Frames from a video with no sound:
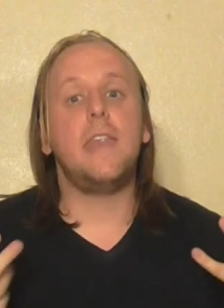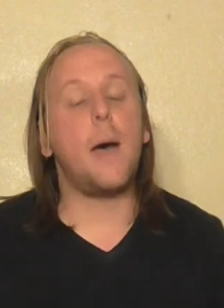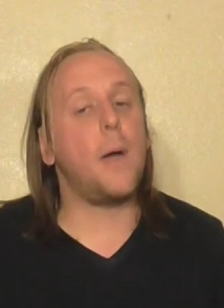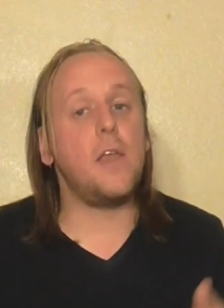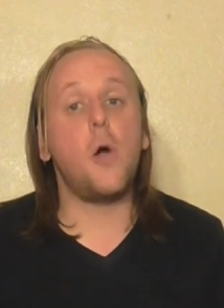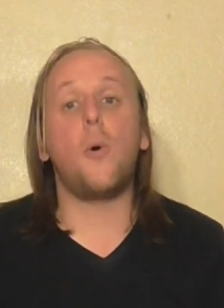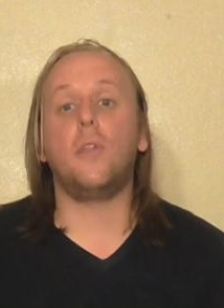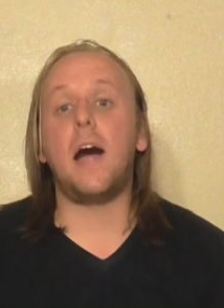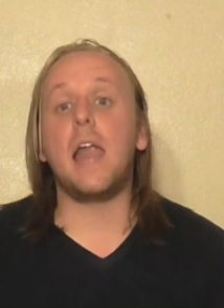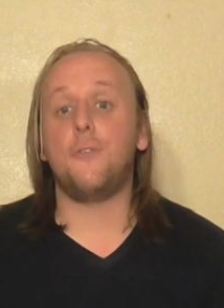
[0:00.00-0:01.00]
Now, I know a
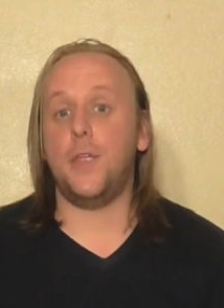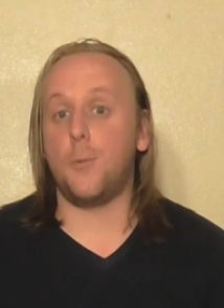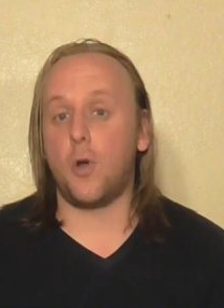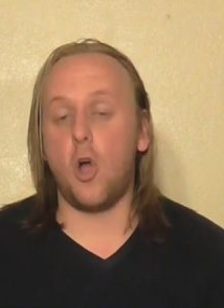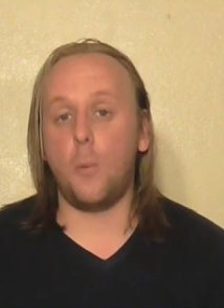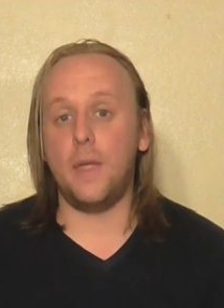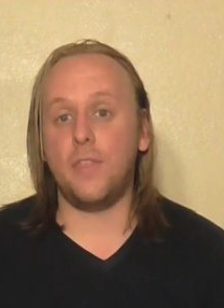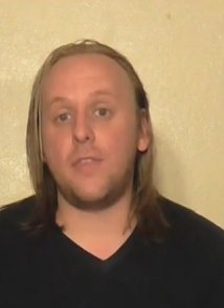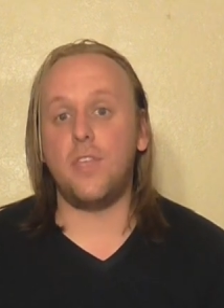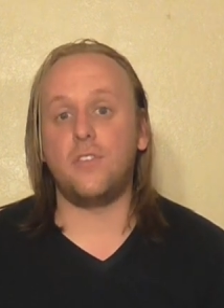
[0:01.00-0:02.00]
lot of you were
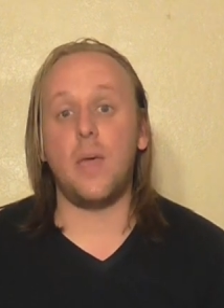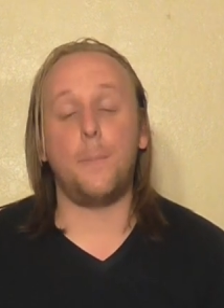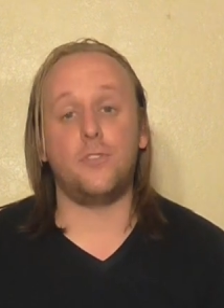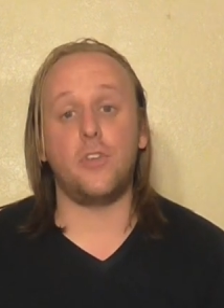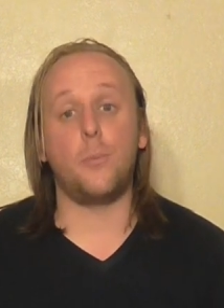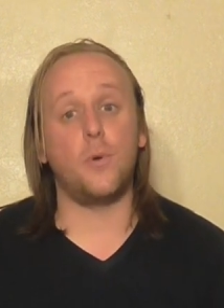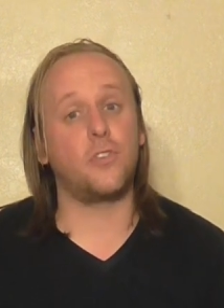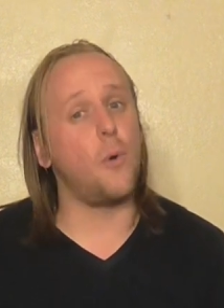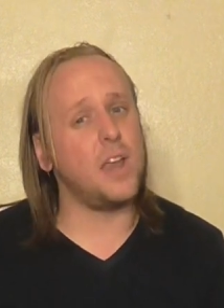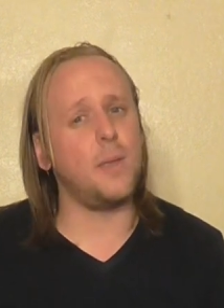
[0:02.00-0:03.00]
hoping that this episode
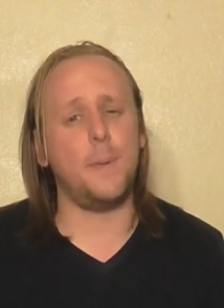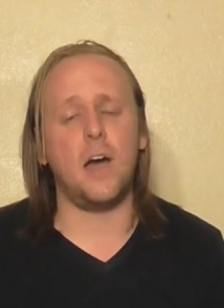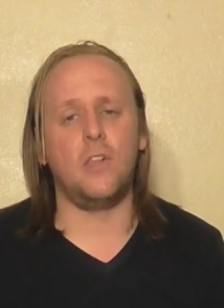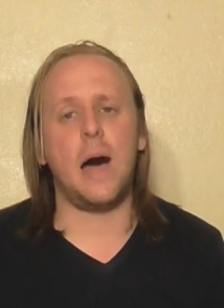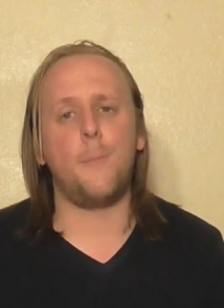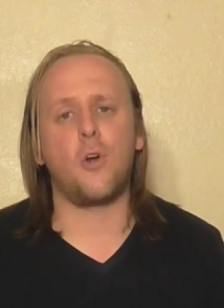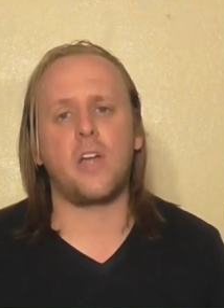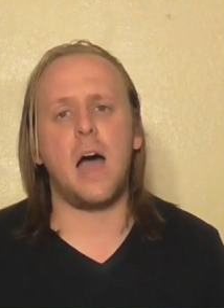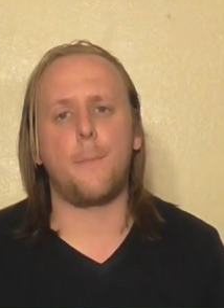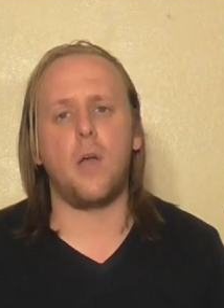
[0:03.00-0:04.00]
was going to be a lot more
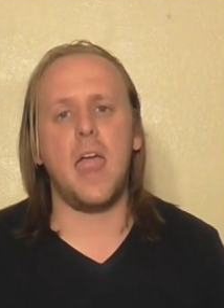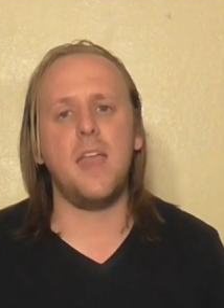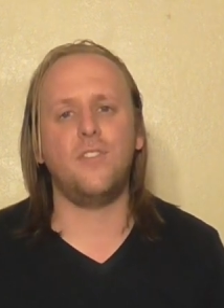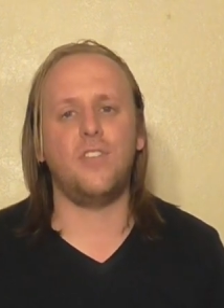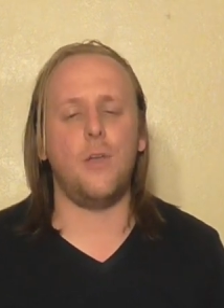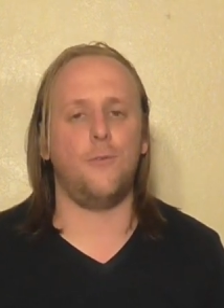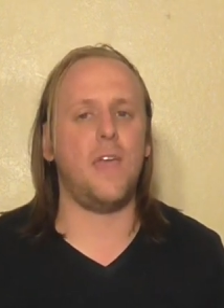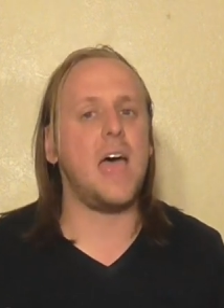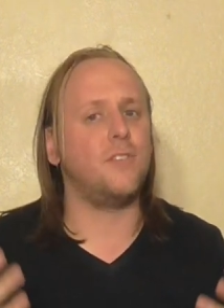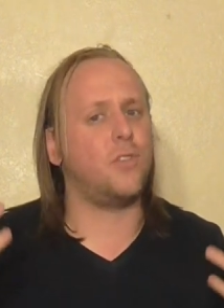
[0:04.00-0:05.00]
comprehensive,
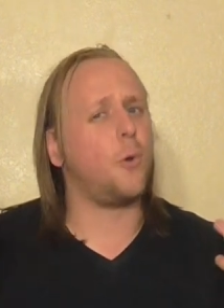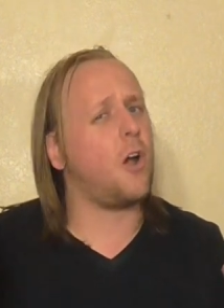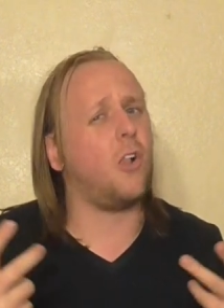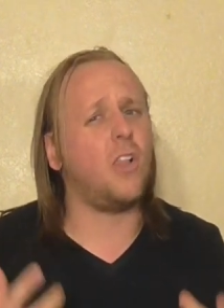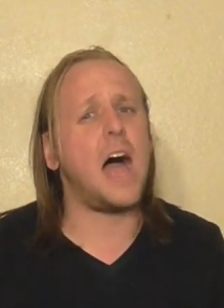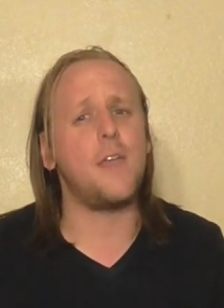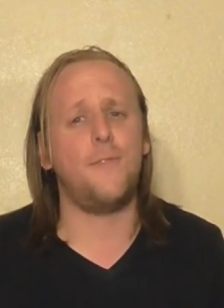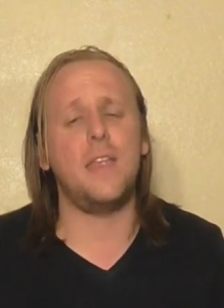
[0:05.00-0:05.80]
as there are a lot of